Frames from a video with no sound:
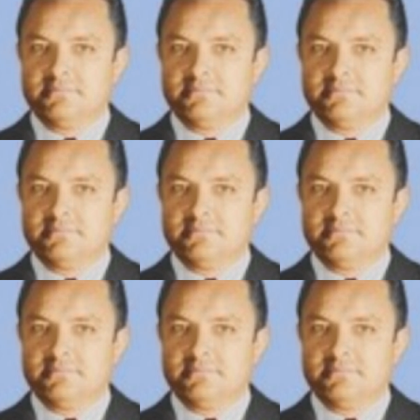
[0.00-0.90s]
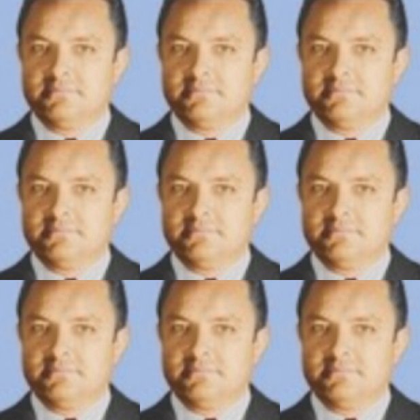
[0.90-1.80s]

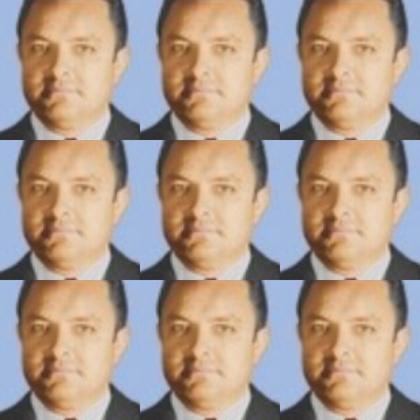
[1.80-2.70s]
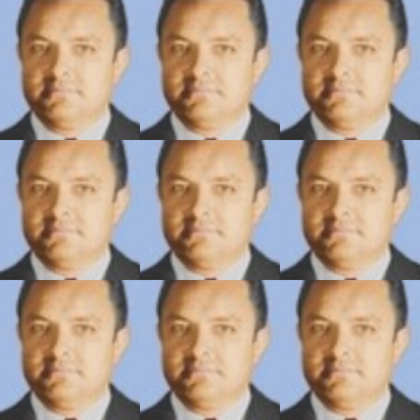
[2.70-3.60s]

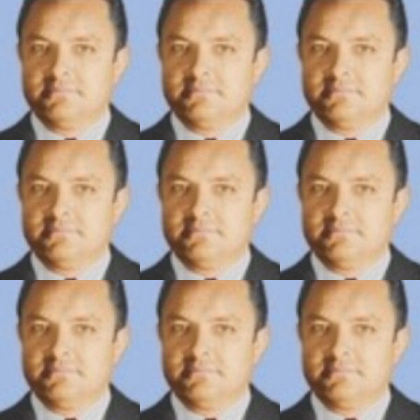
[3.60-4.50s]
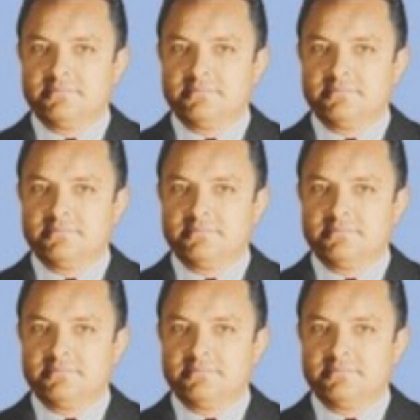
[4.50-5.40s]

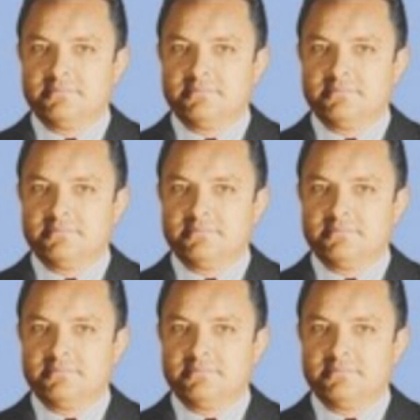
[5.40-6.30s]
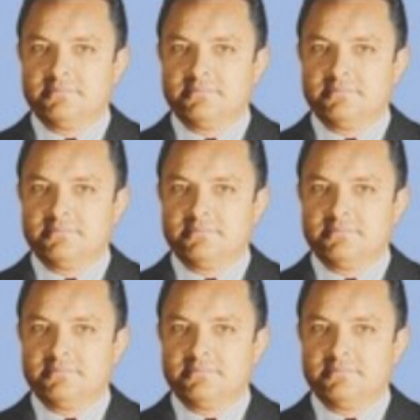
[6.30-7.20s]

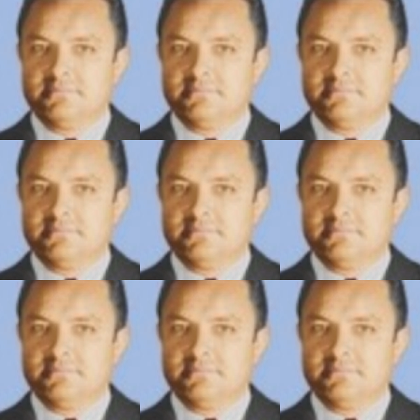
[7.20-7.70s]
This is a still picture; no speech is visible.